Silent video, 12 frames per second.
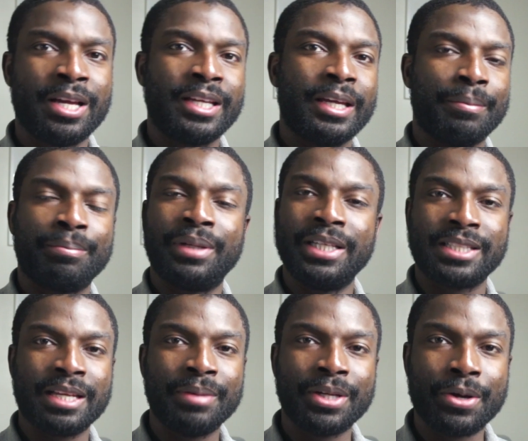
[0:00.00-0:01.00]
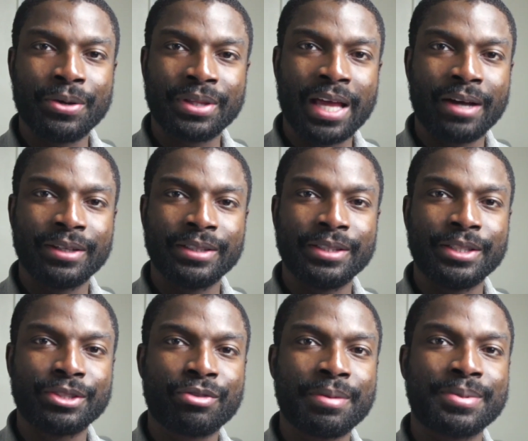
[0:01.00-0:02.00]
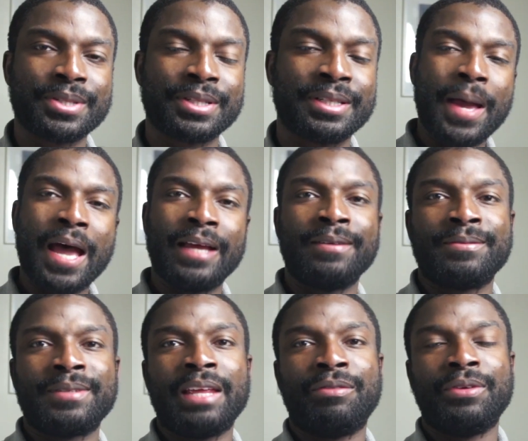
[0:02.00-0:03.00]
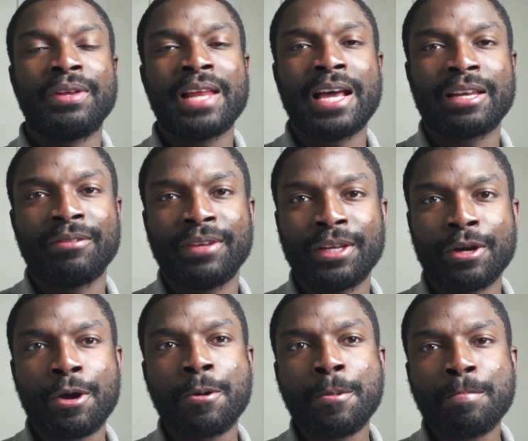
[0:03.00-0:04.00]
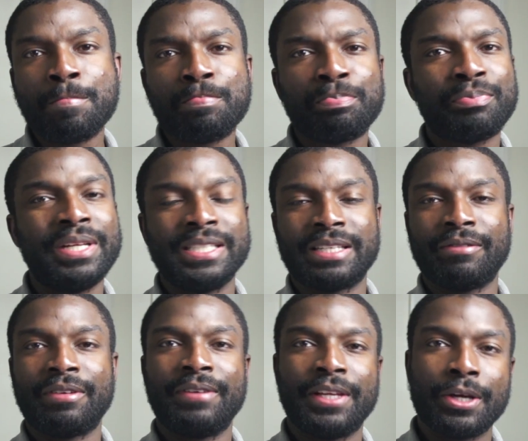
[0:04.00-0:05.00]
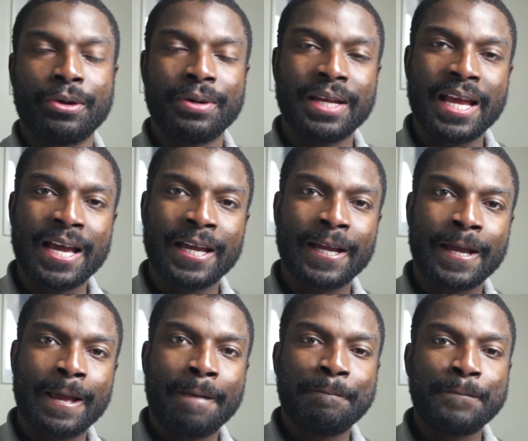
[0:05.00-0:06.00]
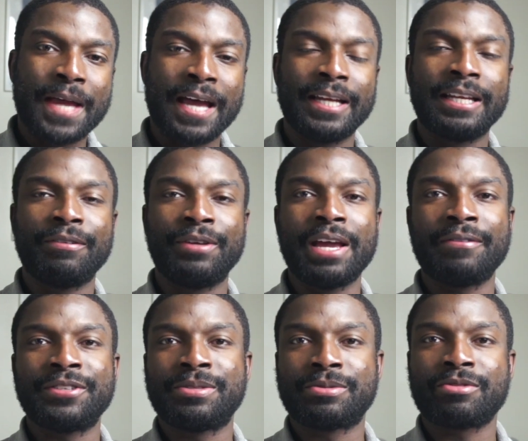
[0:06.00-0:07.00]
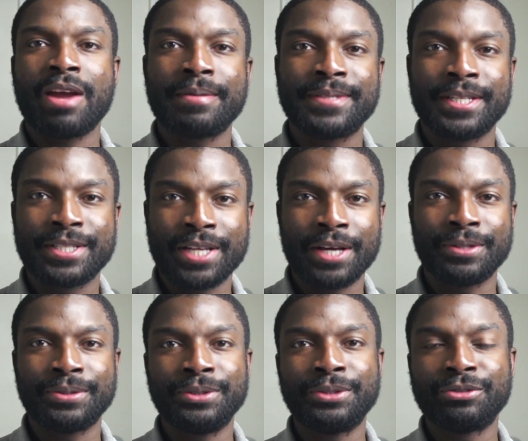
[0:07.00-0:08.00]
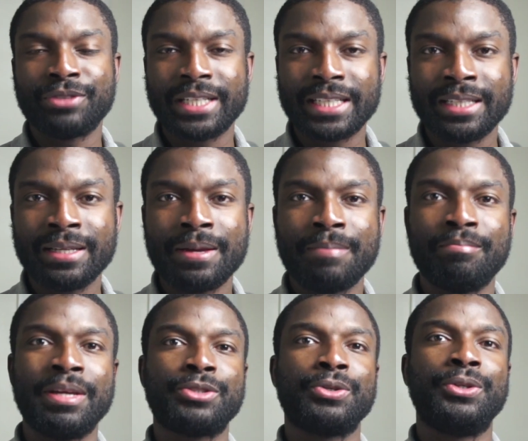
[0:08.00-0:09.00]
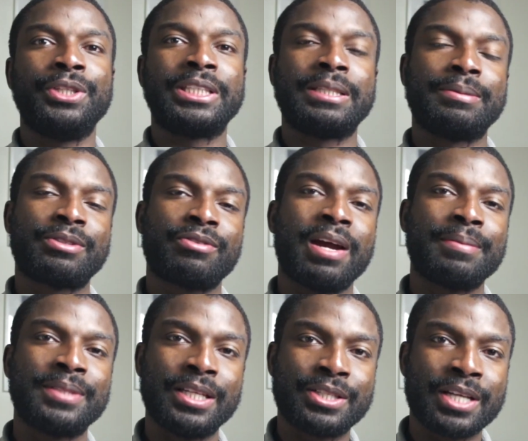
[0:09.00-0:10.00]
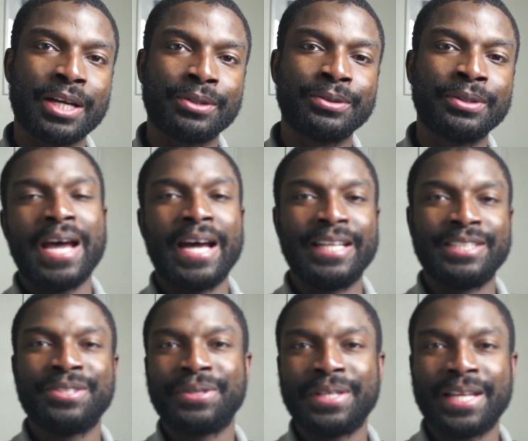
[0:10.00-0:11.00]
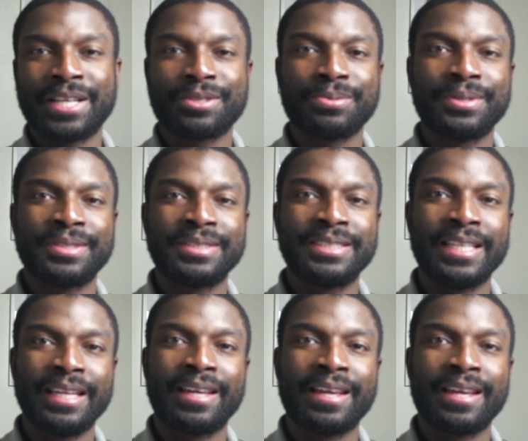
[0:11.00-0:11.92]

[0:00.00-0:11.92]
Yeah, please let me know down in the description. And if you like the video, please give the video a like. And if you haven't subscribed to the channel already, make sure you subscribe to the channel. And until the next one, take